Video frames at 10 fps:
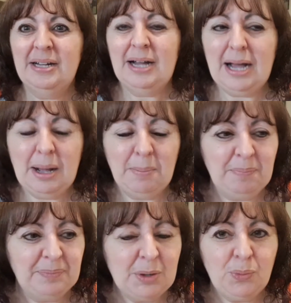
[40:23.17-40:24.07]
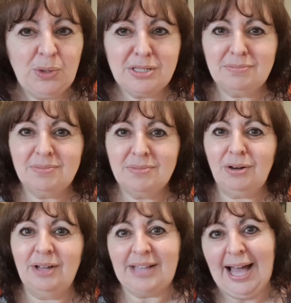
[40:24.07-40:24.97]
it was not
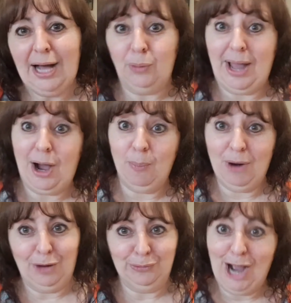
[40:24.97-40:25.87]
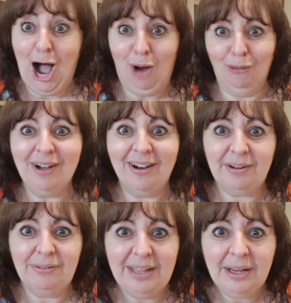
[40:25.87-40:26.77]
like the how now, brown Carl kind
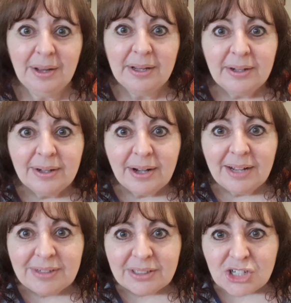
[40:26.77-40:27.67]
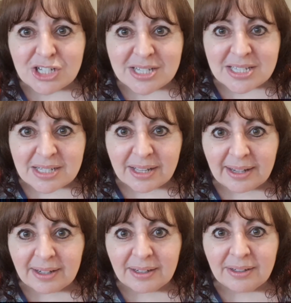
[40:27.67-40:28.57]
of thing. I have a just a
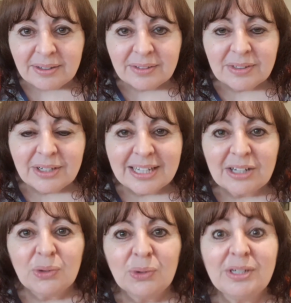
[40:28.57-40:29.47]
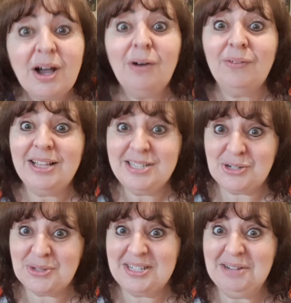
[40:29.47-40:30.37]
slang when I get annoyed. Oh, that's
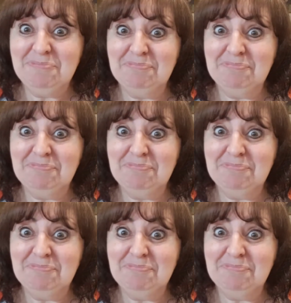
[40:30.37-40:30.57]
interesting.